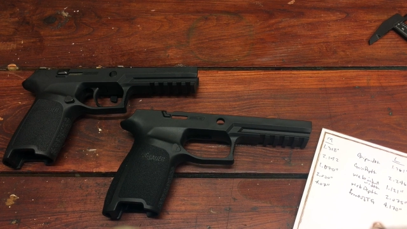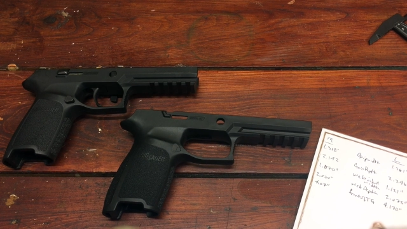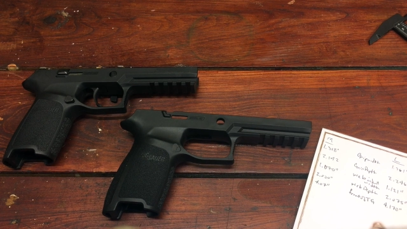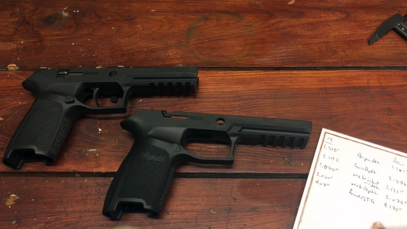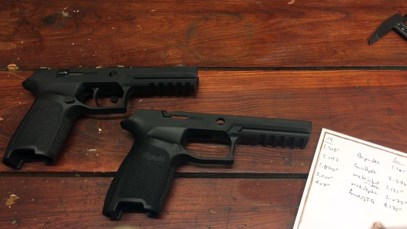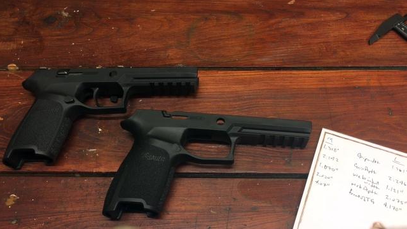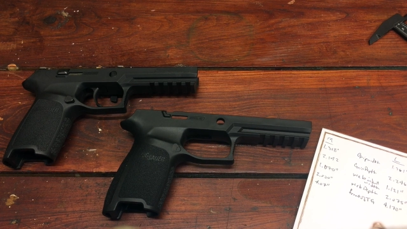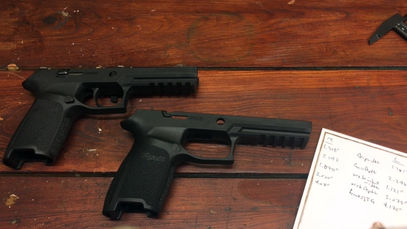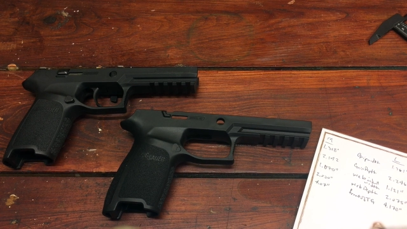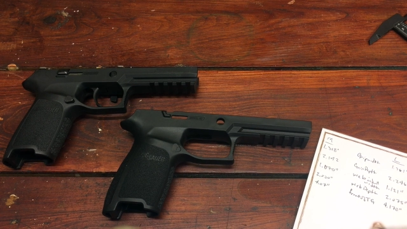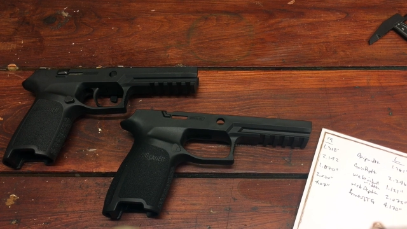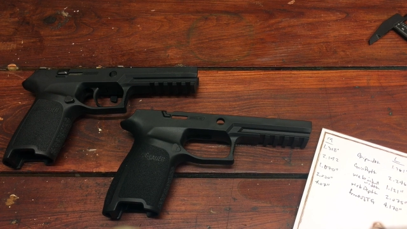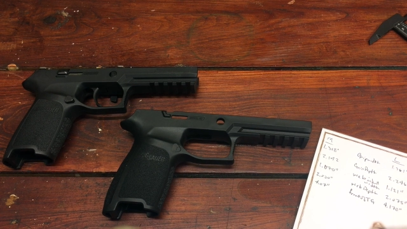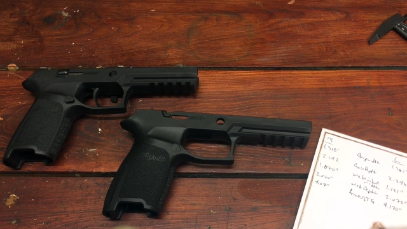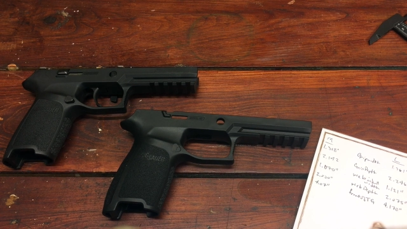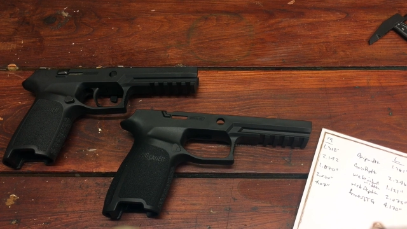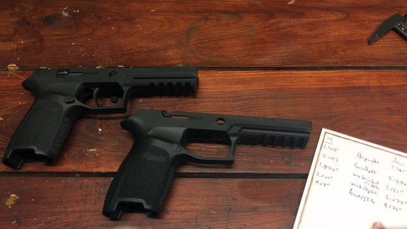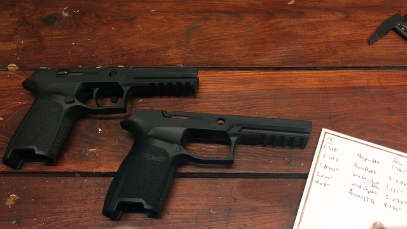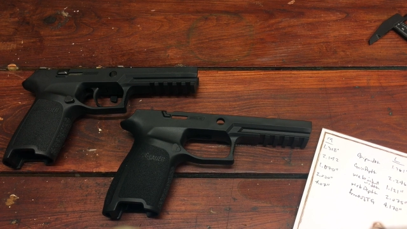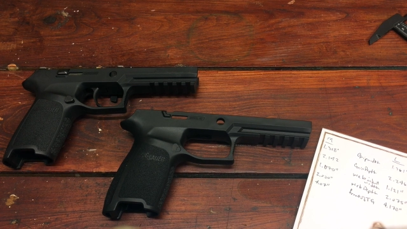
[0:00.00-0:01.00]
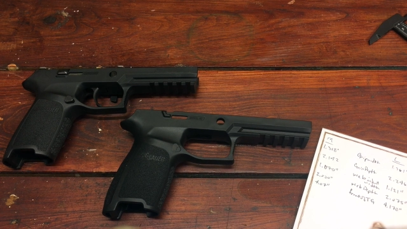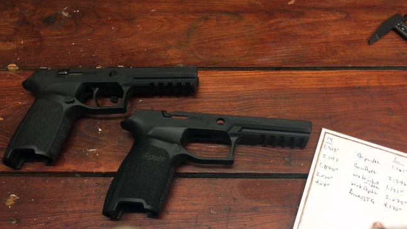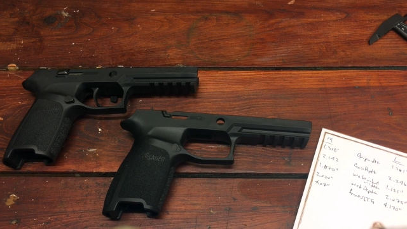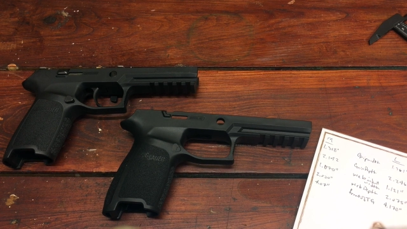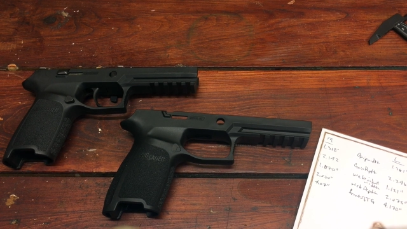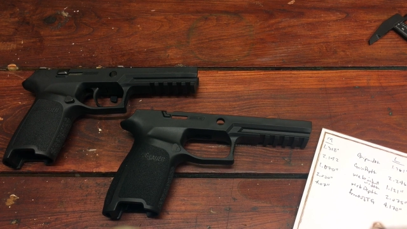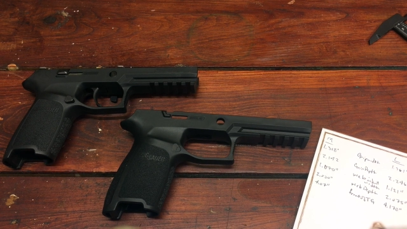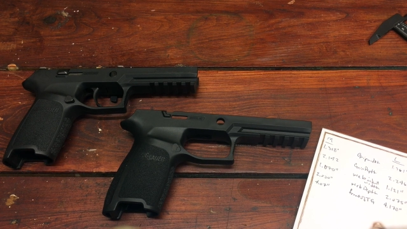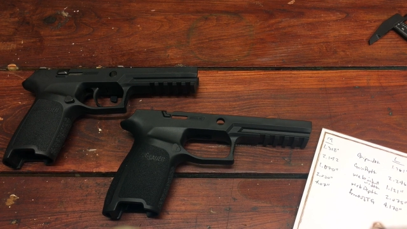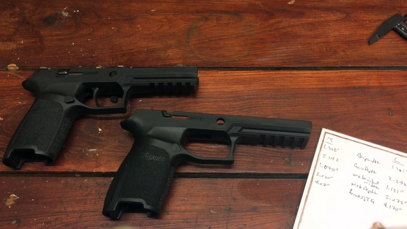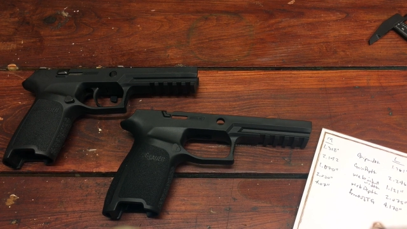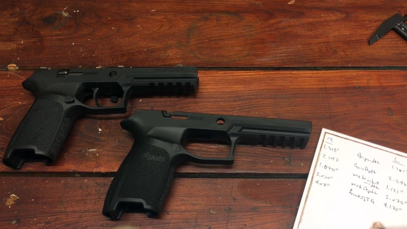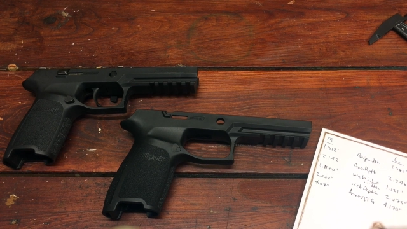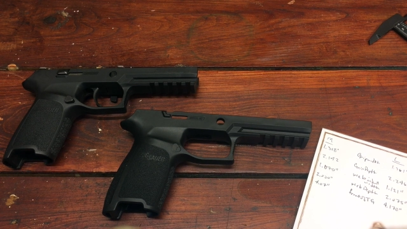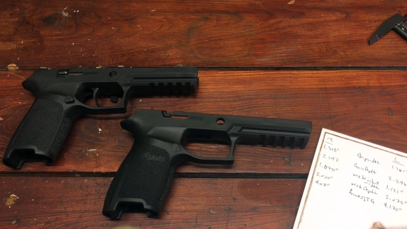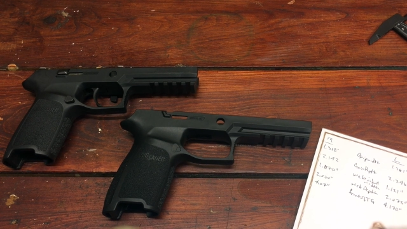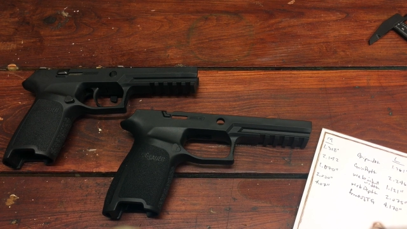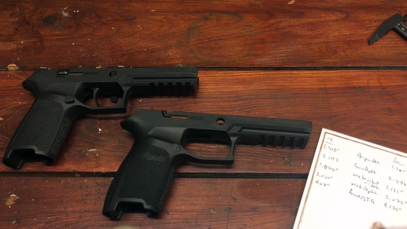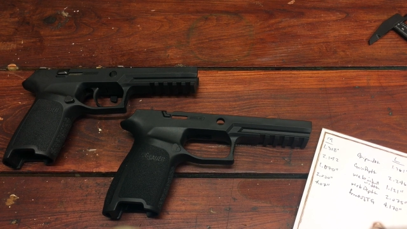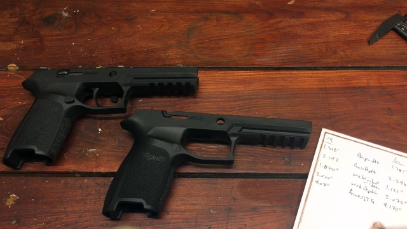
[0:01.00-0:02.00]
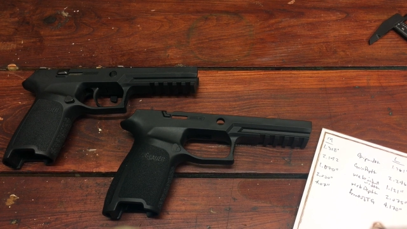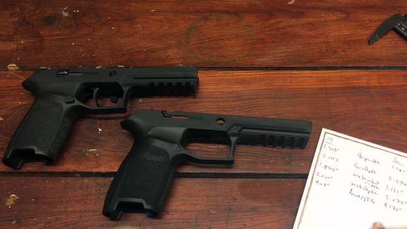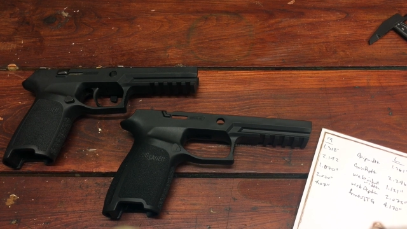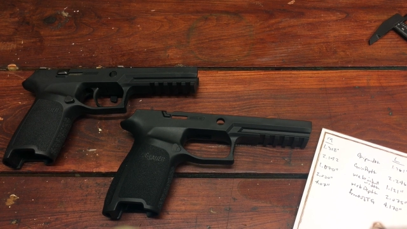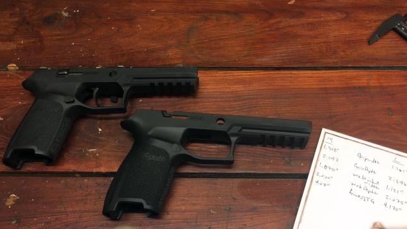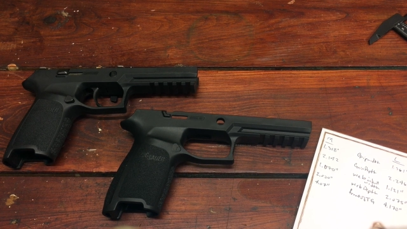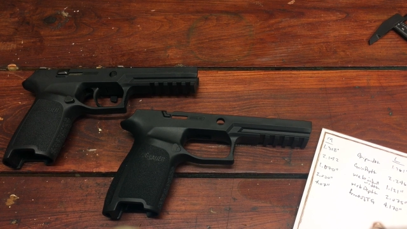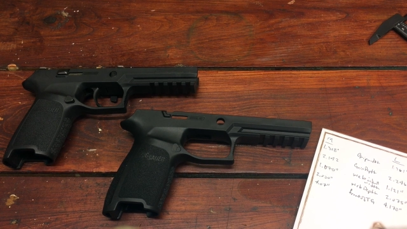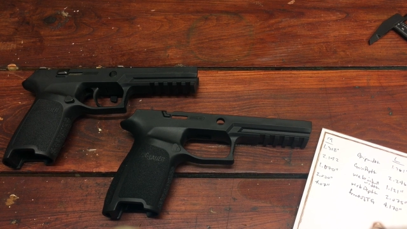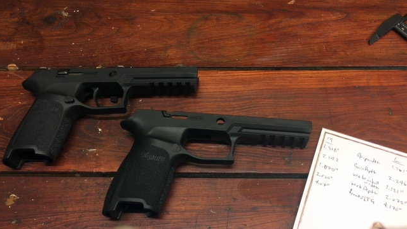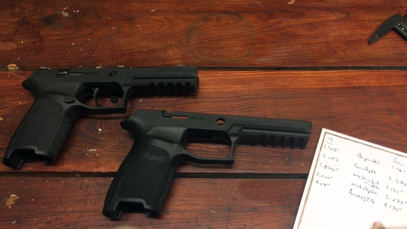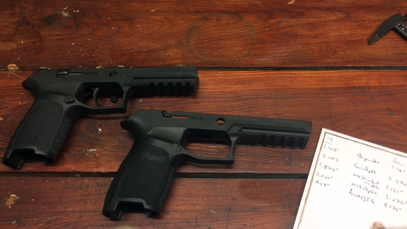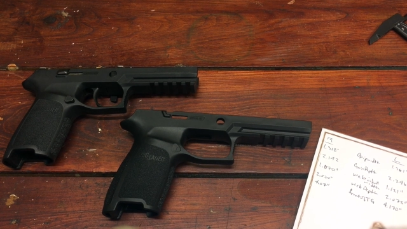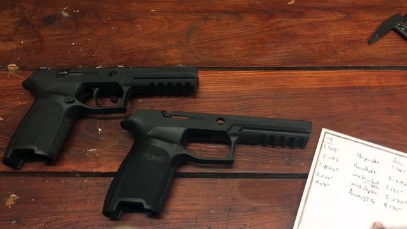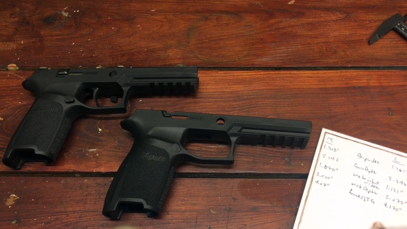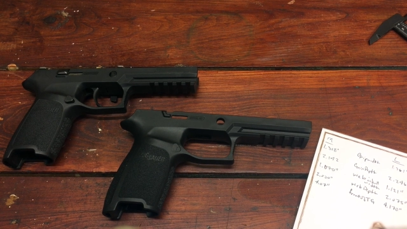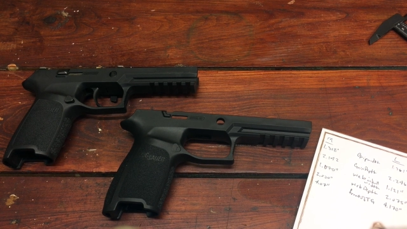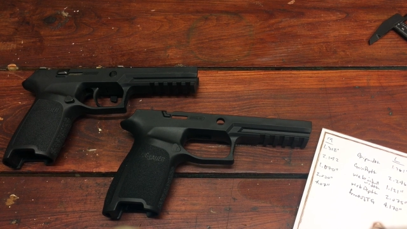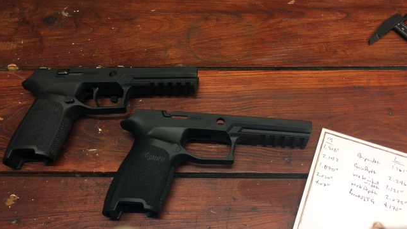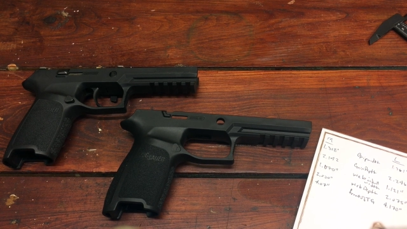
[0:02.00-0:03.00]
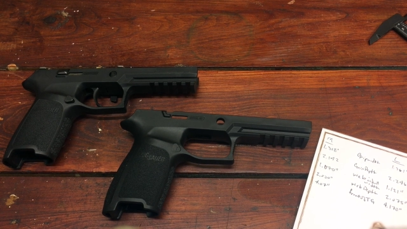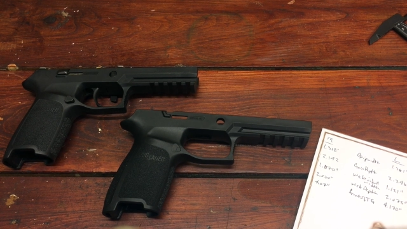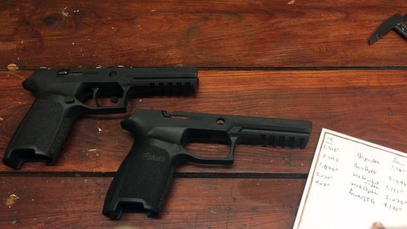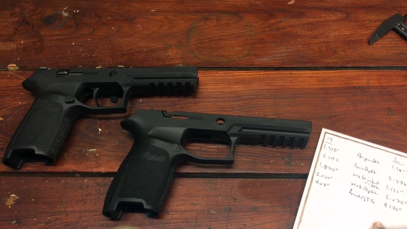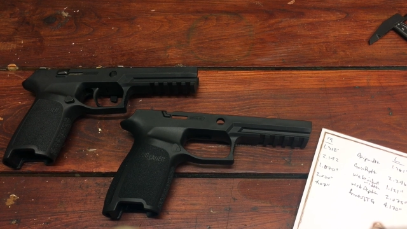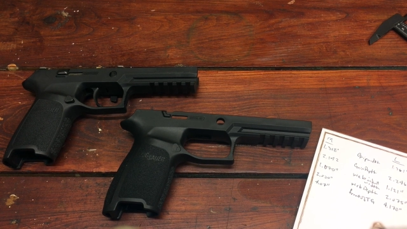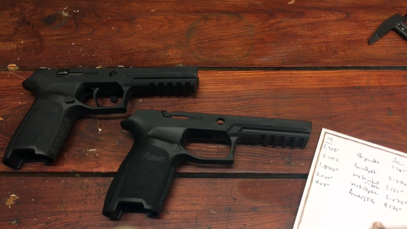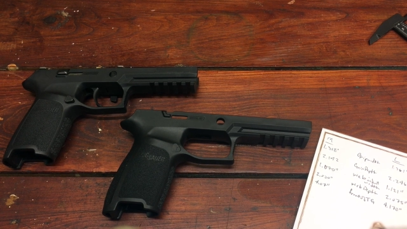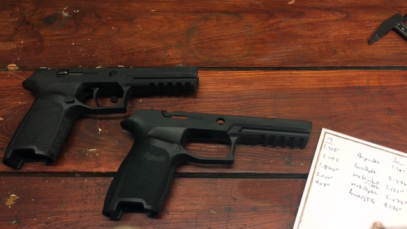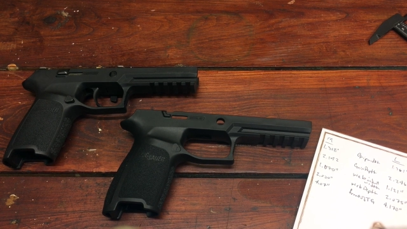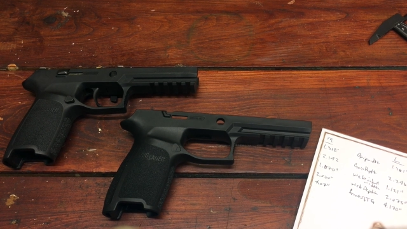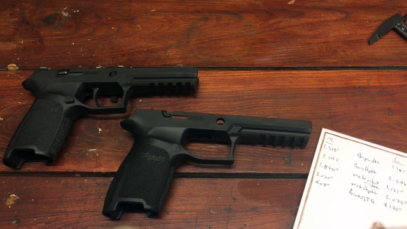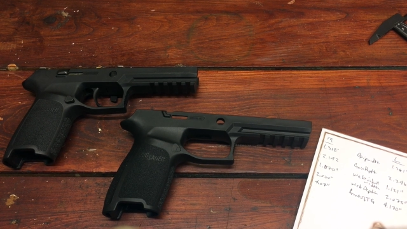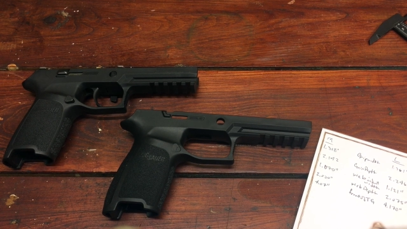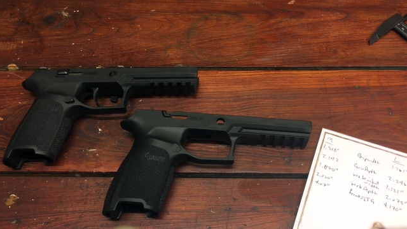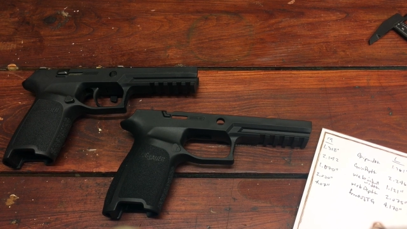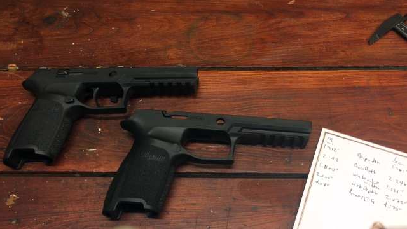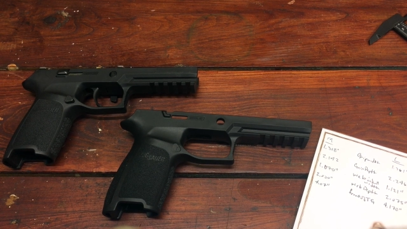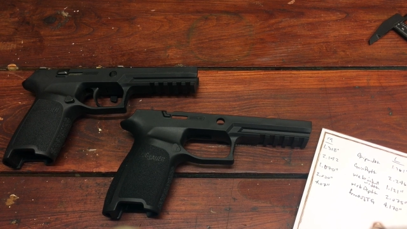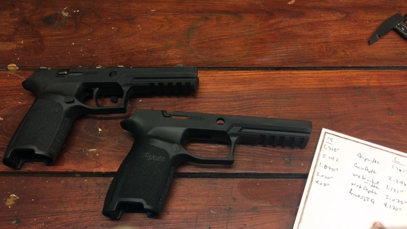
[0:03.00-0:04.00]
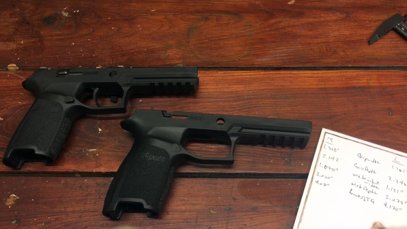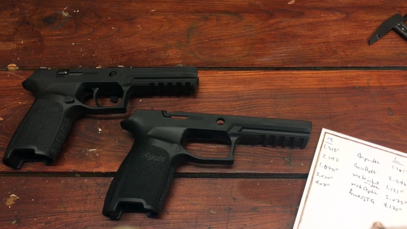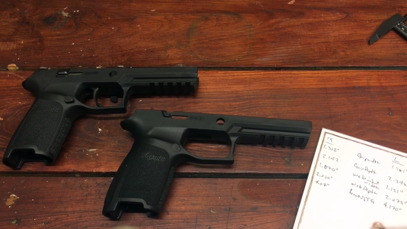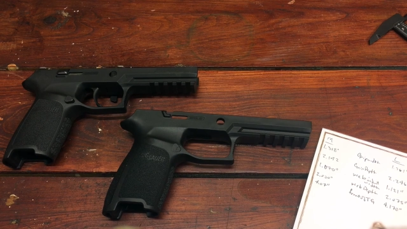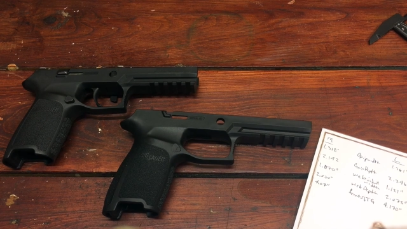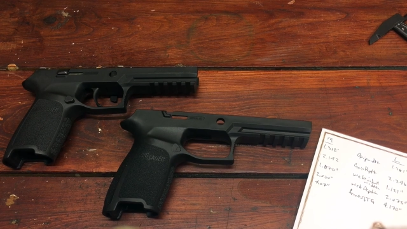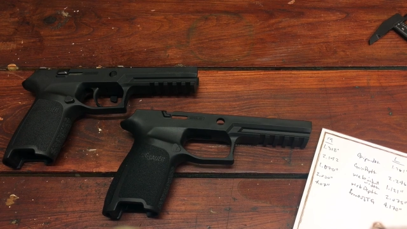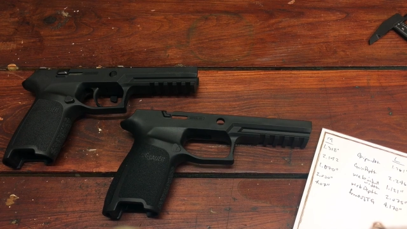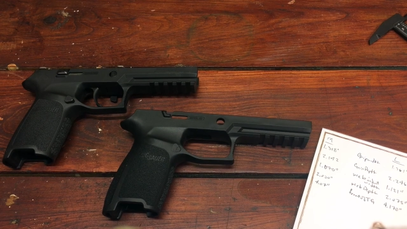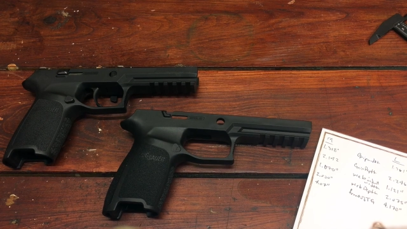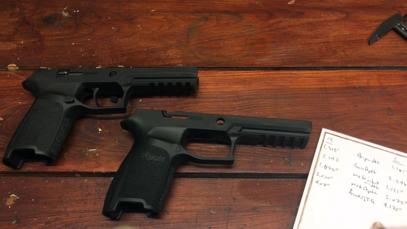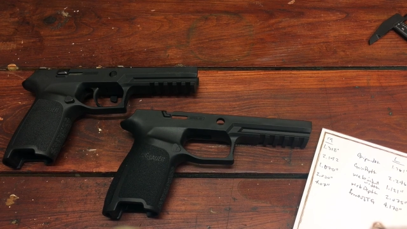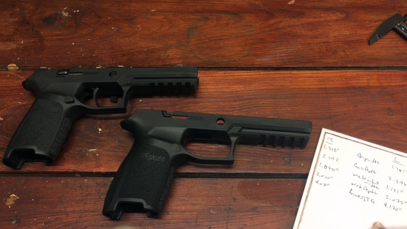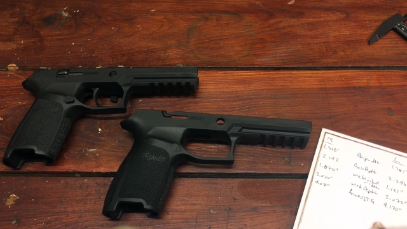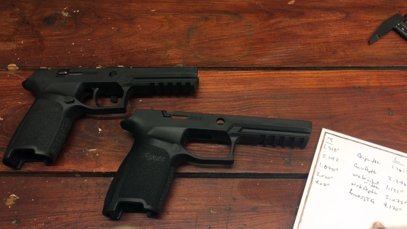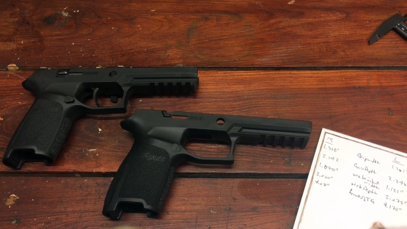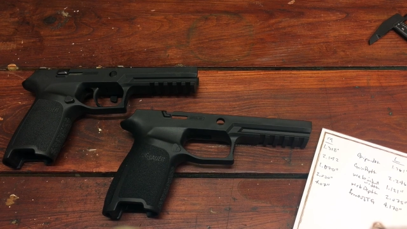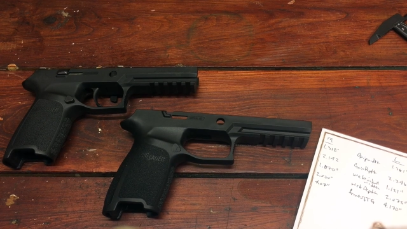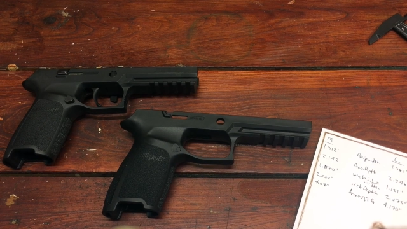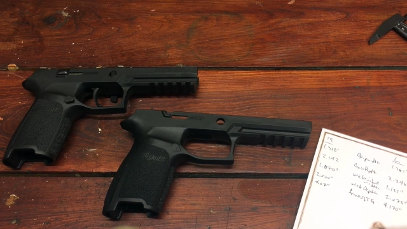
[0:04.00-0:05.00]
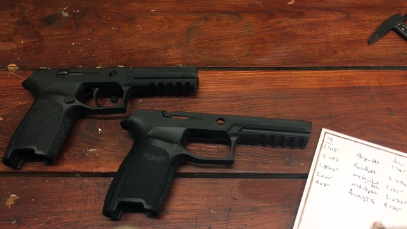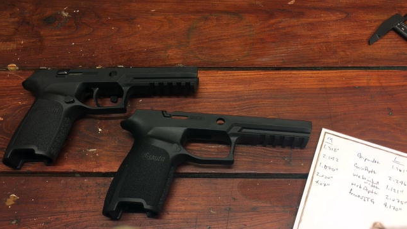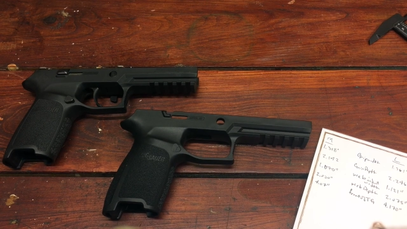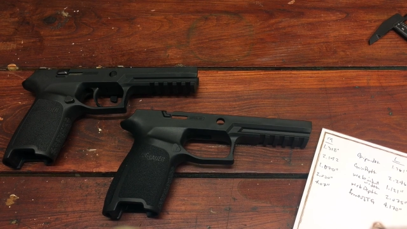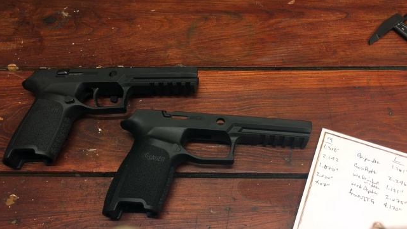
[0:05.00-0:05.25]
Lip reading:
No face is visible, so there are no lips to read.